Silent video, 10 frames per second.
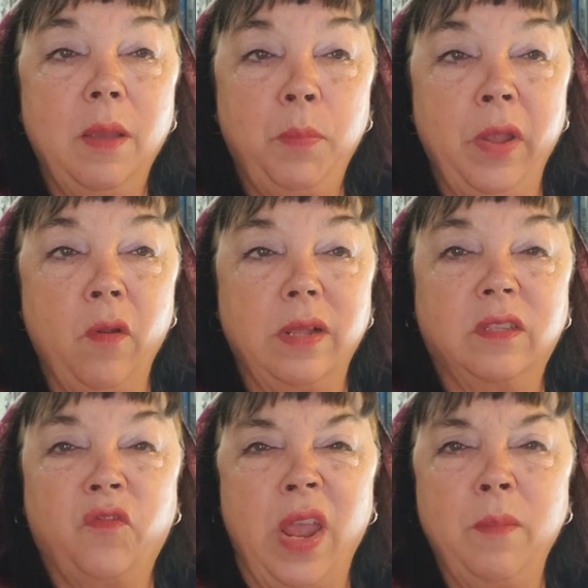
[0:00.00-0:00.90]

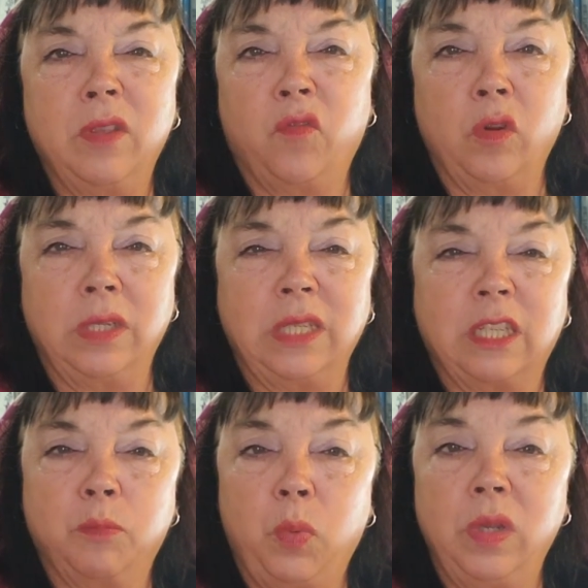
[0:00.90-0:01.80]
Pyrrhus, famous for his
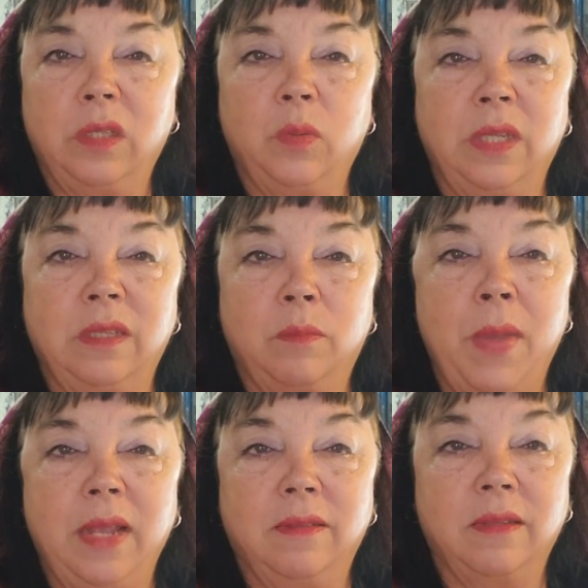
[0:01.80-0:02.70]
exploits with his
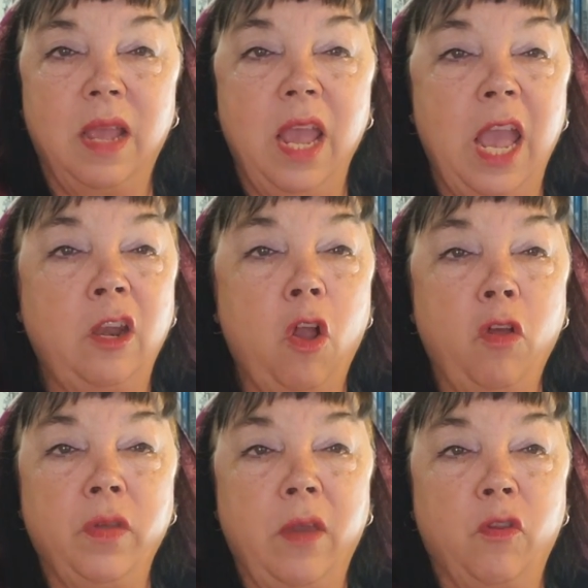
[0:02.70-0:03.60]
mace, and
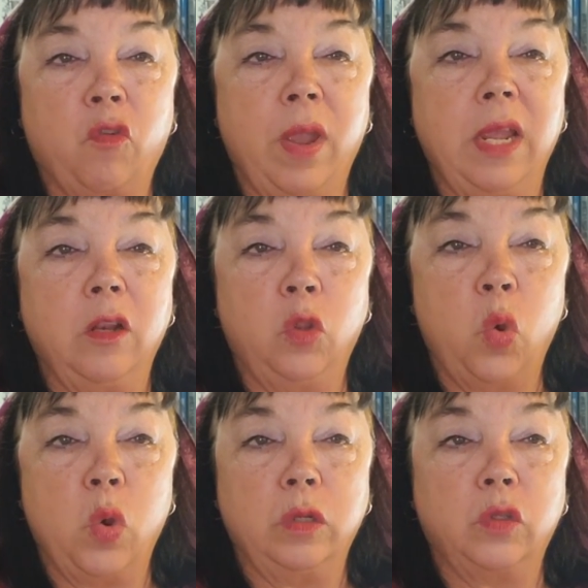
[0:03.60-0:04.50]
all the other great
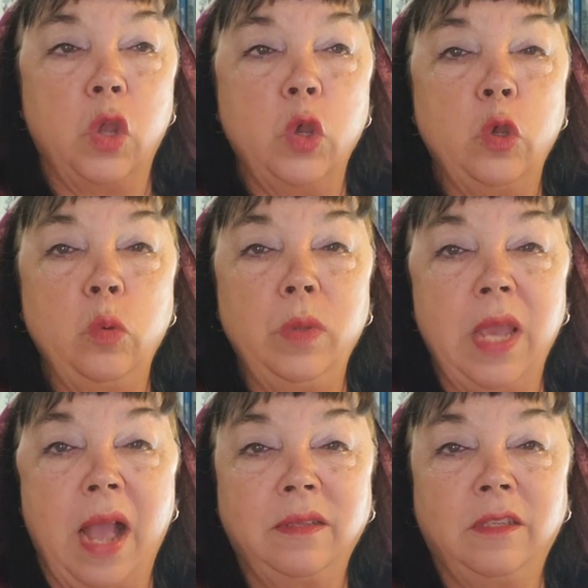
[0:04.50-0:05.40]
lords whom
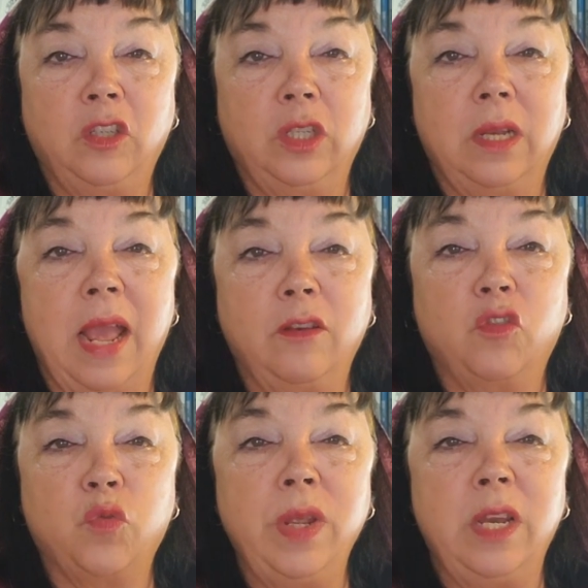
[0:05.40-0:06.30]
Yazdegerd had
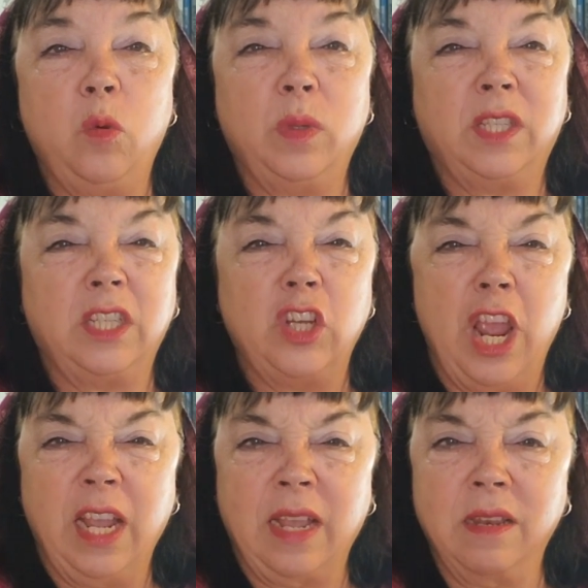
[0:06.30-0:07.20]
treated with such
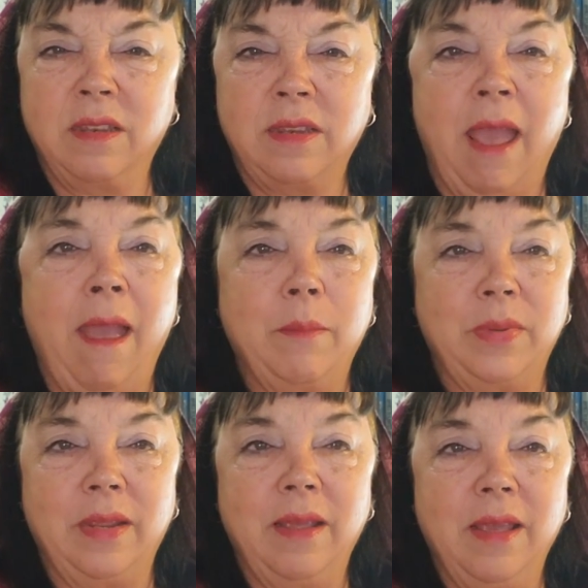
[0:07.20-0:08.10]

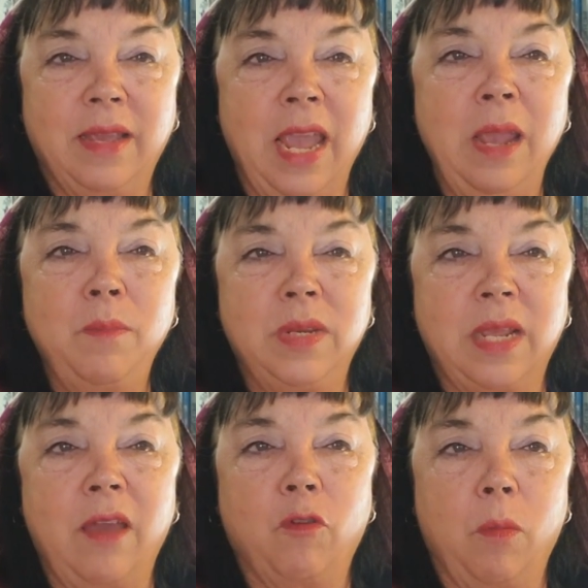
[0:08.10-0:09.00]
contempt, came
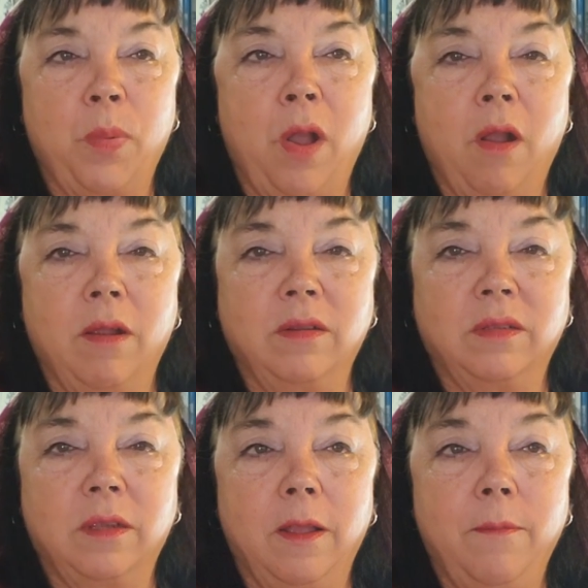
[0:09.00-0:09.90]
together in
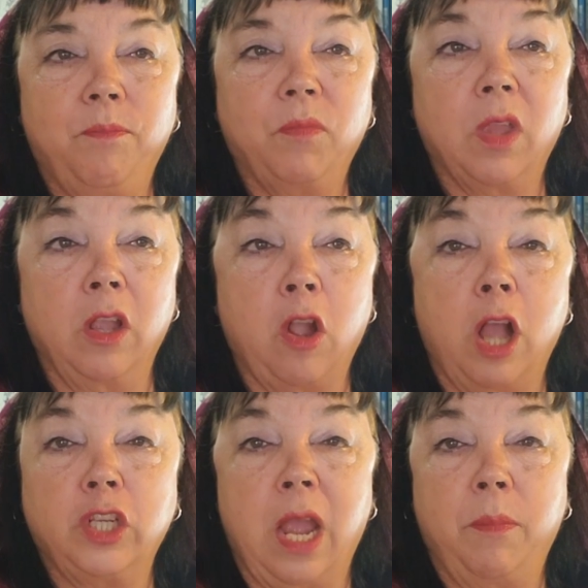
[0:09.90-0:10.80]
Pars.
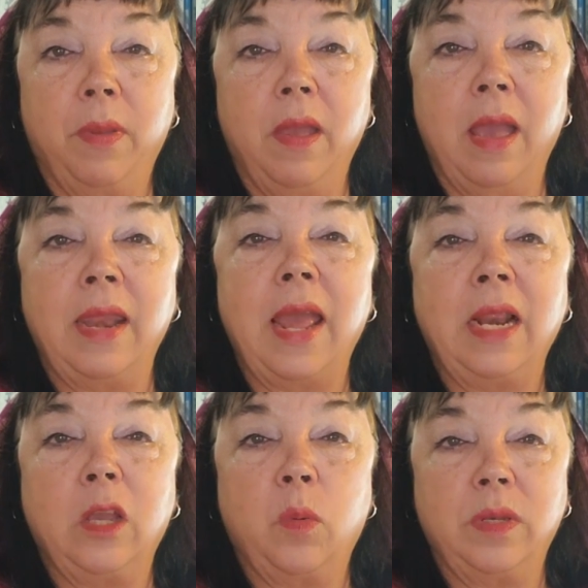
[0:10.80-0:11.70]
Goshap, an
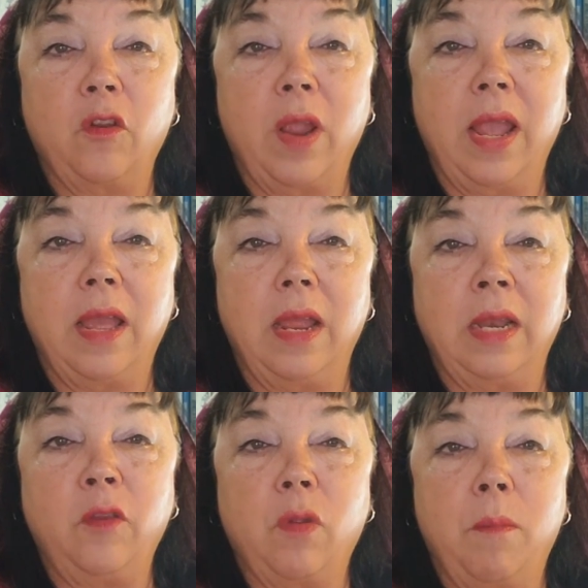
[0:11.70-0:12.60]
eloquent or
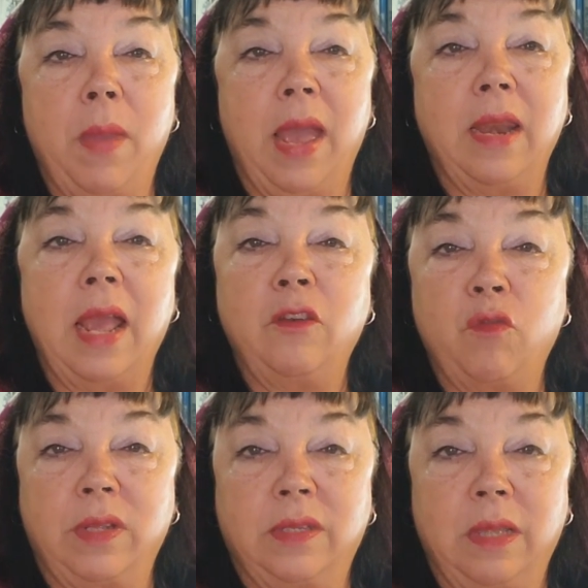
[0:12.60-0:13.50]
literate man,
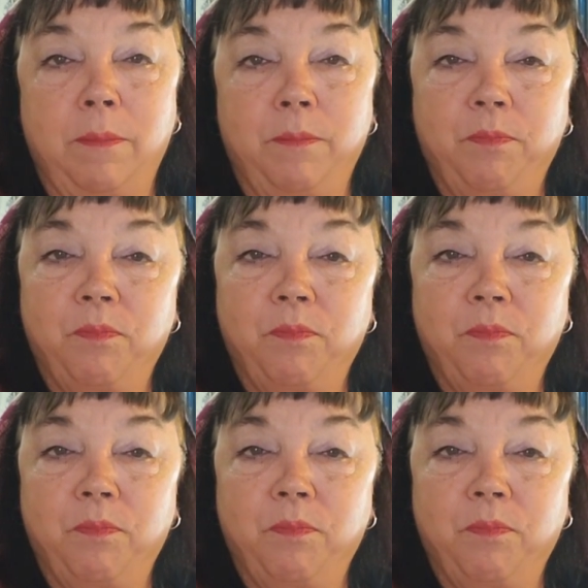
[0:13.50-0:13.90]
addressed them.